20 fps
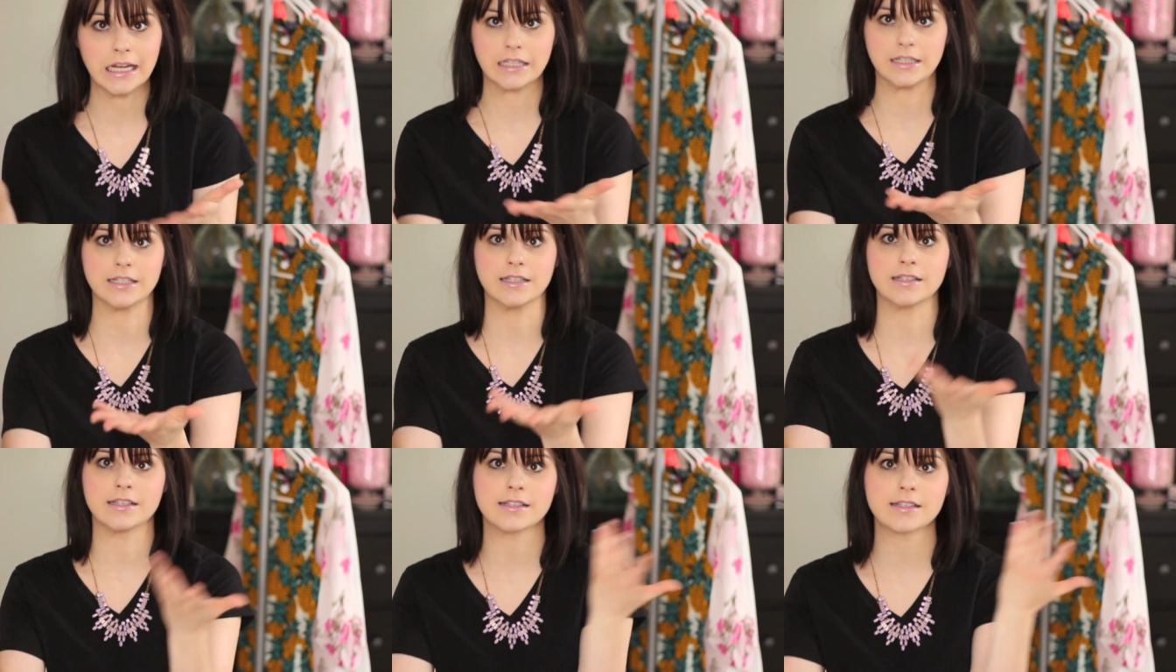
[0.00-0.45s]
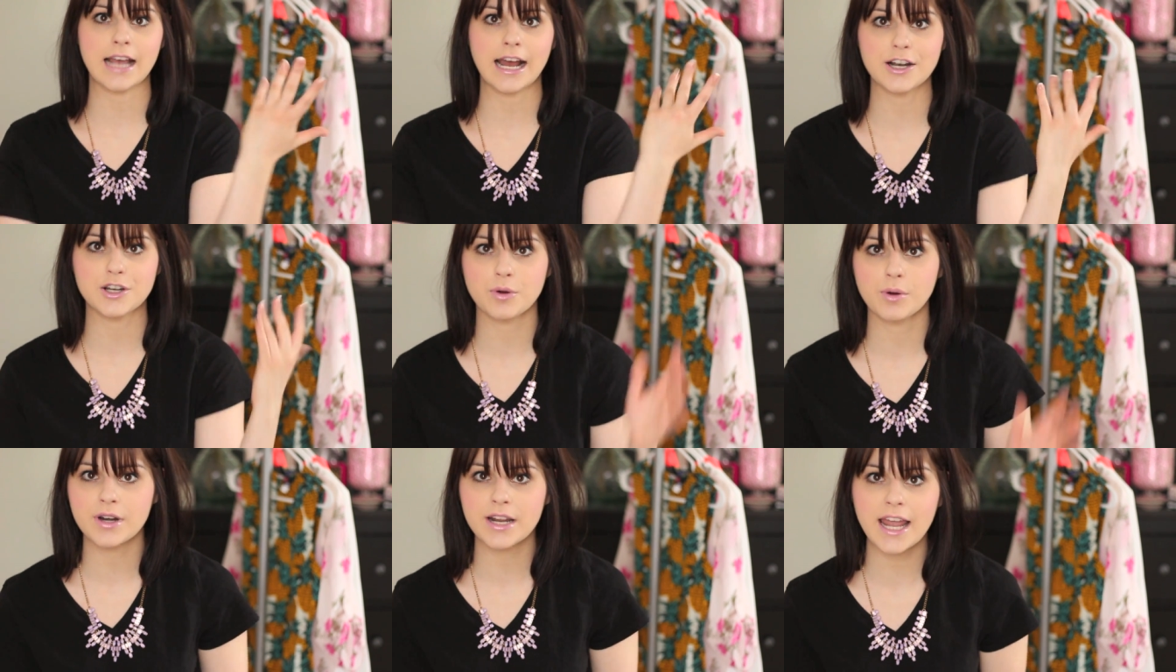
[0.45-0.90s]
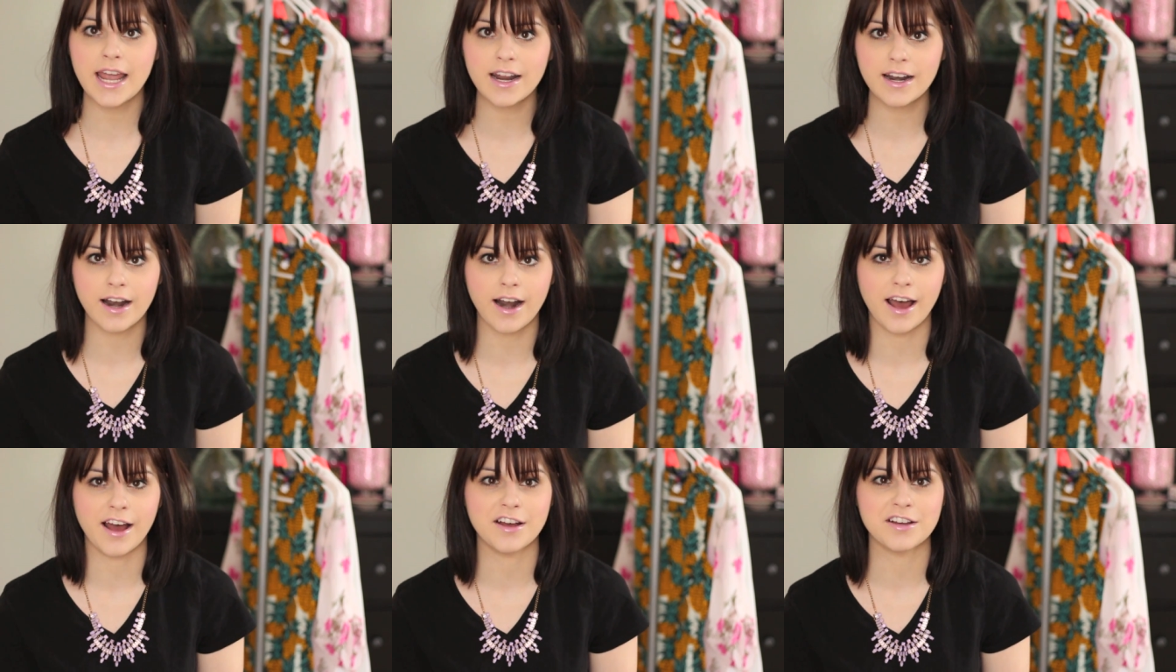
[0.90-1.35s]
it's in Saskatchewan,
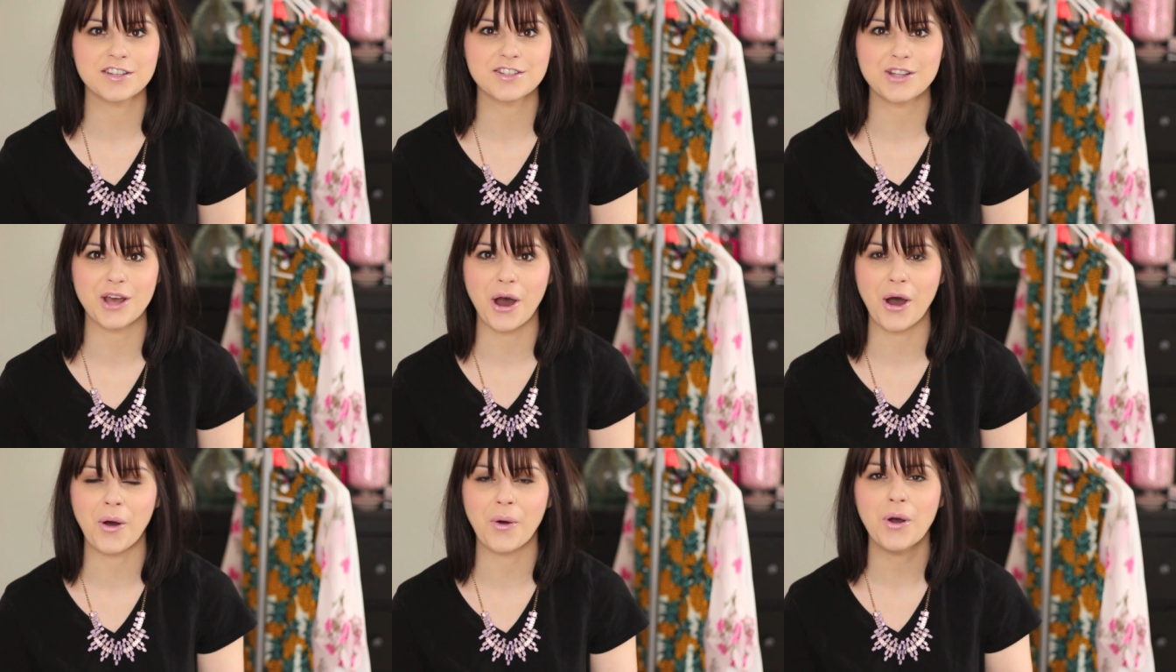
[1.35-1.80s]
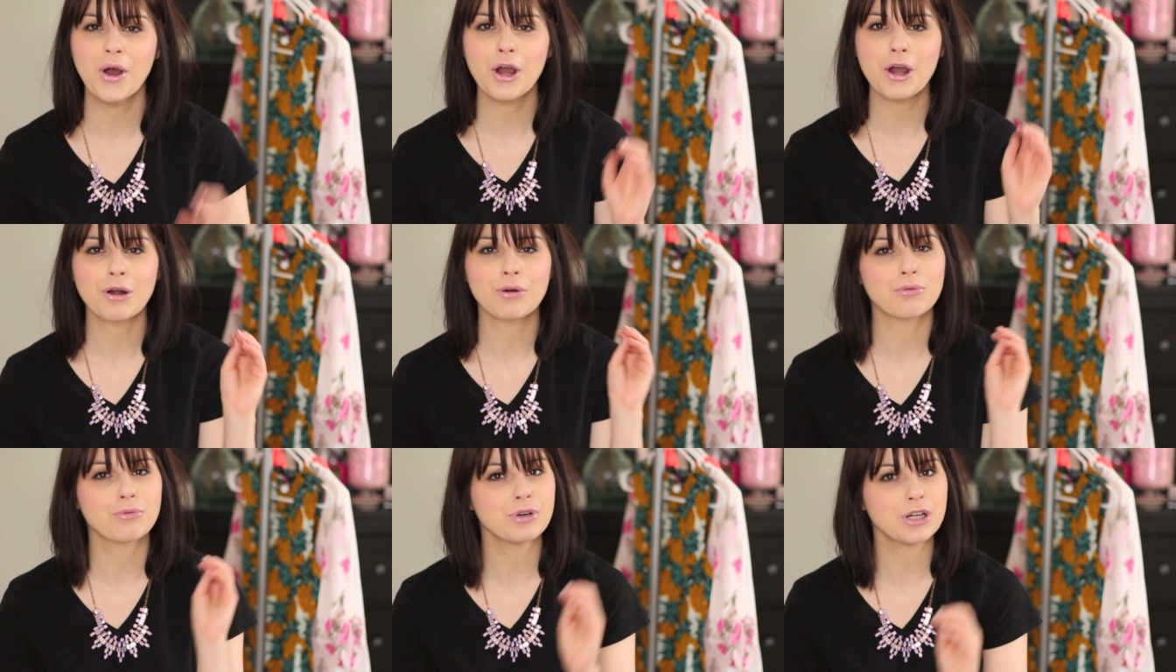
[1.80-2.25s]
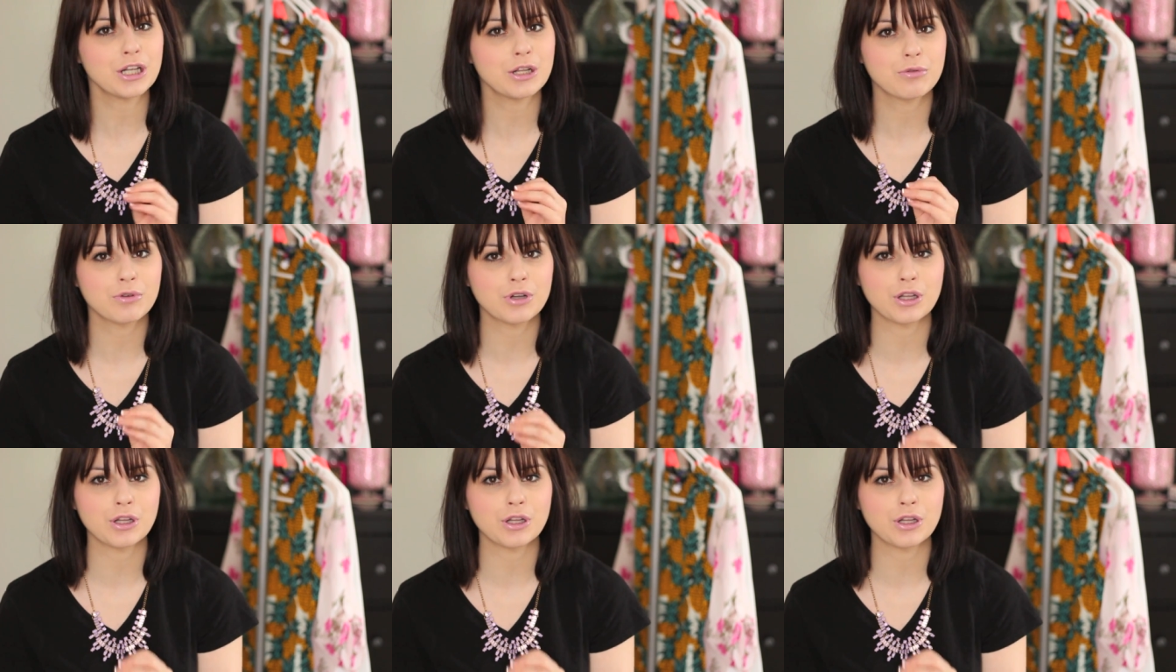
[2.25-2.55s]
Canada. So really,